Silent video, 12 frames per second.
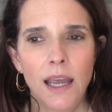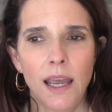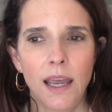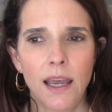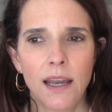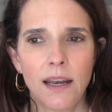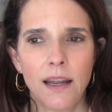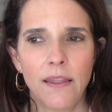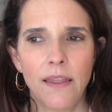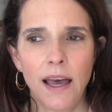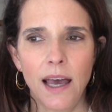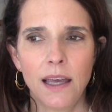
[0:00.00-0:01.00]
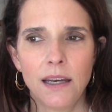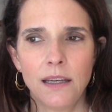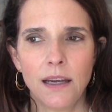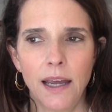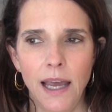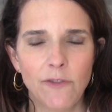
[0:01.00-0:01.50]
And
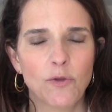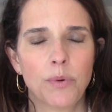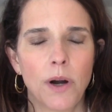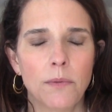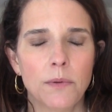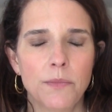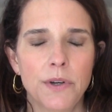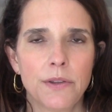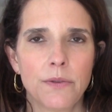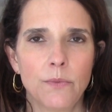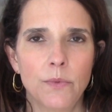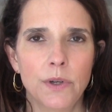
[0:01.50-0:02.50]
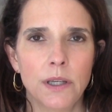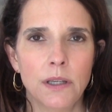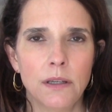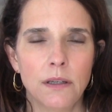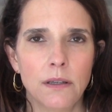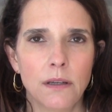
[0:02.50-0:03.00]
that I have a problem with,
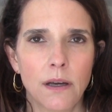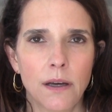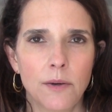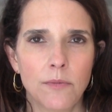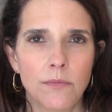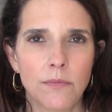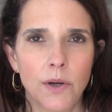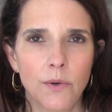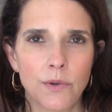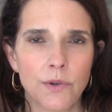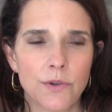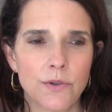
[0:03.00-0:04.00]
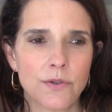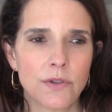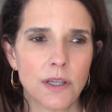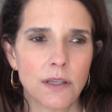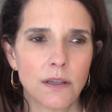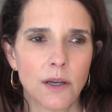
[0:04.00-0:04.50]
when um, owners
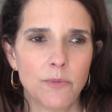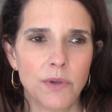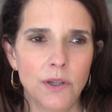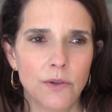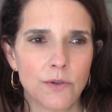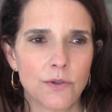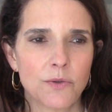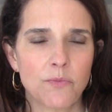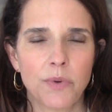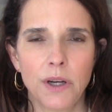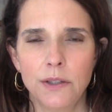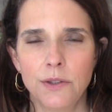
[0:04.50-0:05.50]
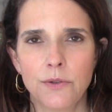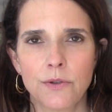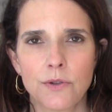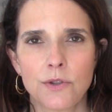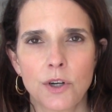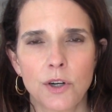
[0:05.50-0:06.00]
and company owners and brand
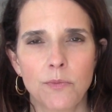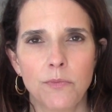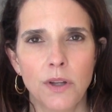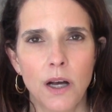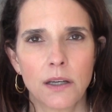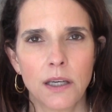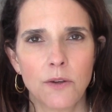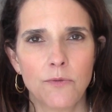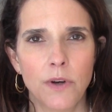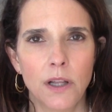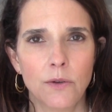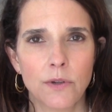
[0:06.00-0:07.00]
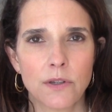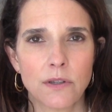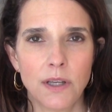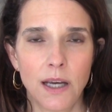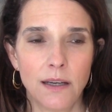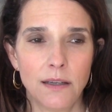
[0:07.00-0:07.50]
owners start blocking followers.
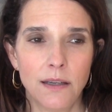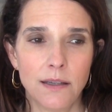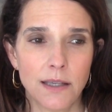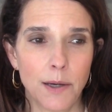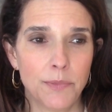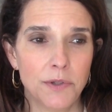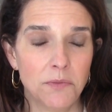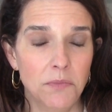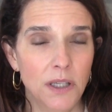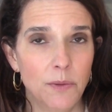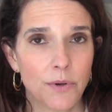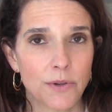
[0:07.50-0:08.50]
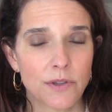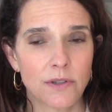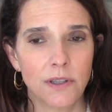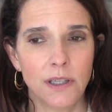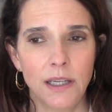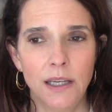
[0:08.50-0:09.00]
That has happened to me
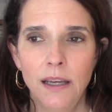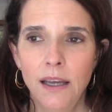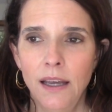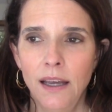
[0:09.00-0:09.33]
personally.